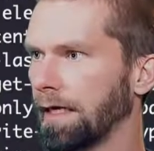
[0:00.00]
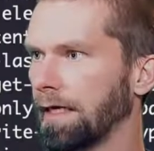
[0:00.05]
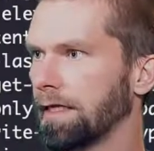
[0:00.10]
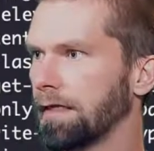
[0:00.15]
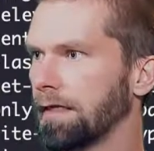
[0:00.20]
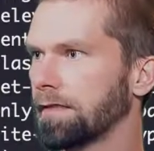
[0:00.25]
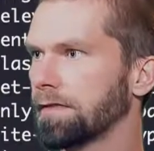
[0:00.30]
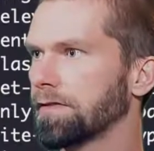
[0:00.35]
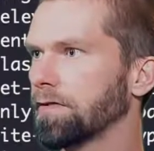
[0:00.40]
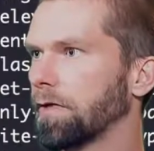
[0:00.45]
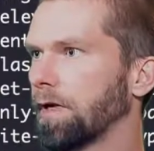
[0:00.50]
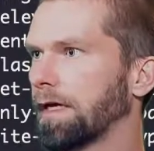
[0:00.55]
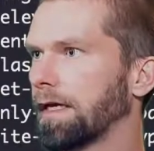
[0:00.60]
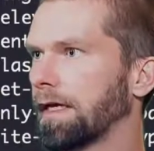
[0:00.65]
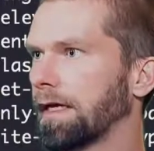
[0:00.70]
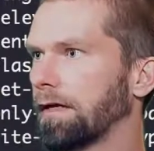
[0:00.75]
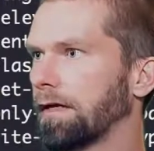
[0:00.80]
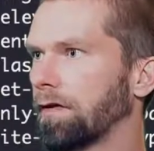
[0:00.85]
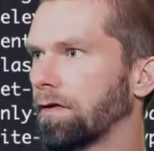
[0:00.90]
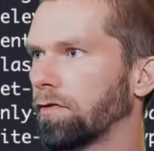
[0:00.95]
So I
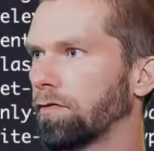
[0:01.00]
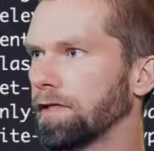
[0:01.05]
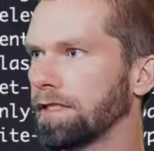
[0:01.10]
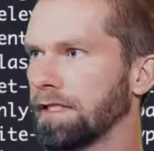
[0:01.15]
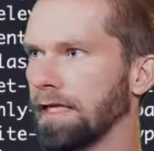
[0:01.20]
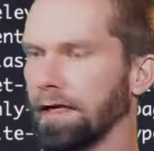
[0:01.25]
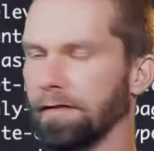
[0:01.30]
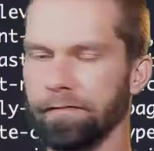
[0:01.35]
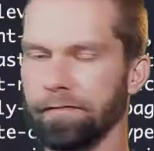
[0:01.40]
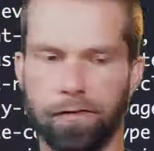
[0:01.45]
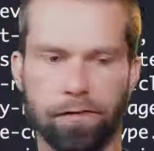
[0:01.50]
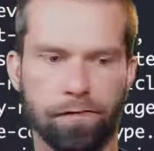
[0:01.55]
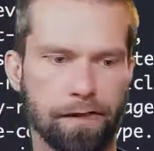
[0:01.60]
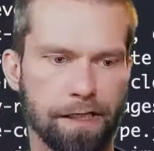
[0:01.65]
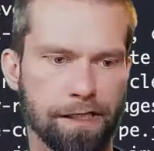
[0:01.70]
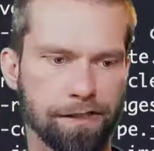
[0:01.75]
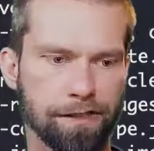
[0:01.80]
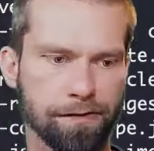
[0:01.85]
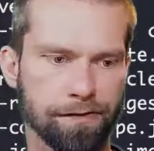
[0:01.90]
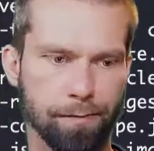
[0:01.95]
can always have
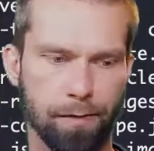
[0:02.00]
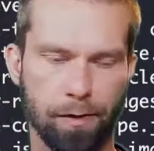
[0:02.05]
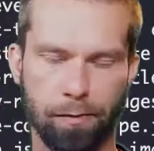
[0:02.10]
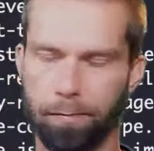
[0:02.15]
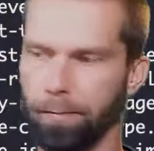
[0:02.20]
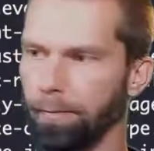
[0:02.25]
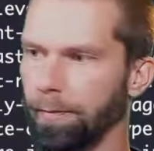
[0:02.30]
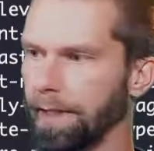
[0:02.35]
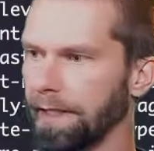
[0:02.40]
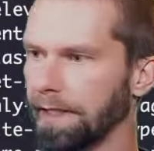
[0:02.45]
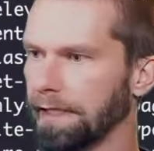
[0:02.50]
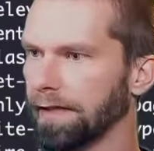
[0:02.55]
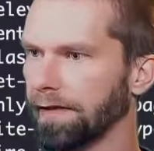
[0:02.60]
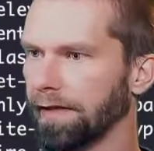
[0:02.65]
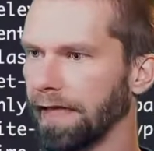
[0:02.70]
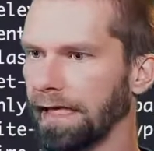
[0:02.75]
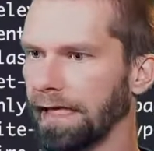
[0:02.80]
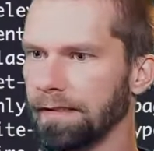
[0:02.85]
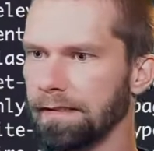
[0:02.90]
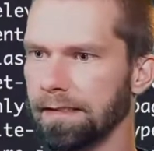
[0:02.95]
notifications about build
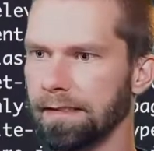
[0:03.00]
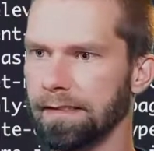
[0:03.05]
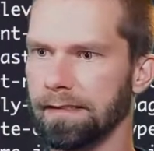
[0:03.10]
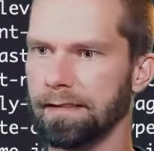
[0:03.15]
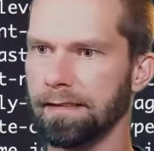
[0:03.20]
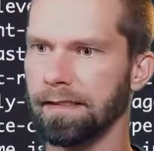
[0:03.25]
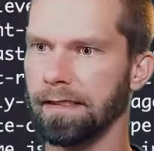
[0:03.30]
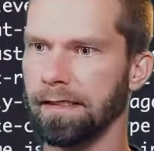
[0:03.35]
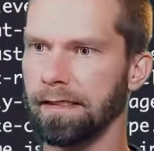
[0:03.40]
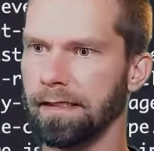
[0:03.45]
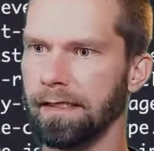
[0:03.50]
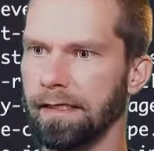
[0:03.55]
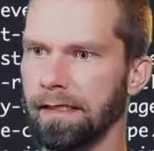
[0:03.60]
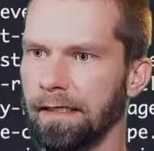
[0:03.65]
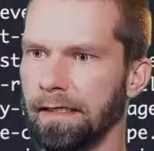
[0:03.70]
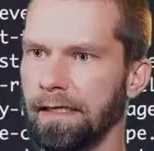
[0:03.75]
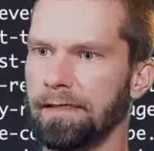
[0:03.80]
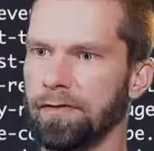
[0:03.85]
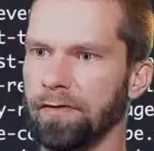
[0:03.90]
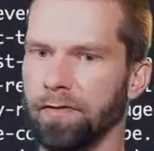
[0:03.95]
things.
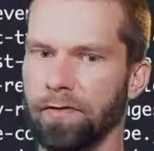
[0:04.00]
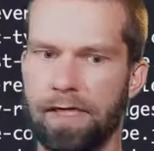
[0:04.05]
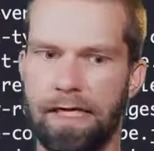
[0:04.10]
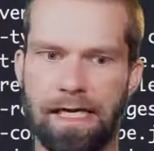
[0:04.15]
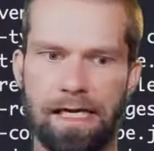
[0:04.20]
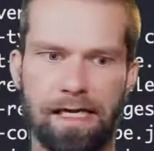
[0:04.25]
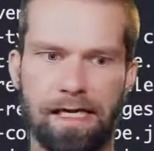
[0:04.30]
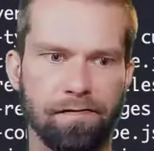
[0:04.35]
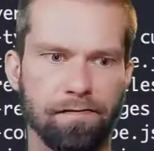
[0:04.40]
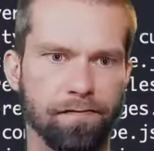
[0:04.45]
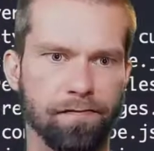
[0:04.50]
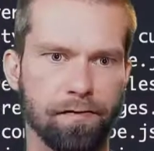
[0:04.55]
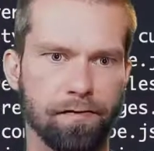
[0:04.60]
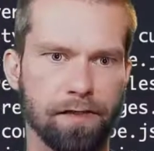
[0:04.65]
So if you're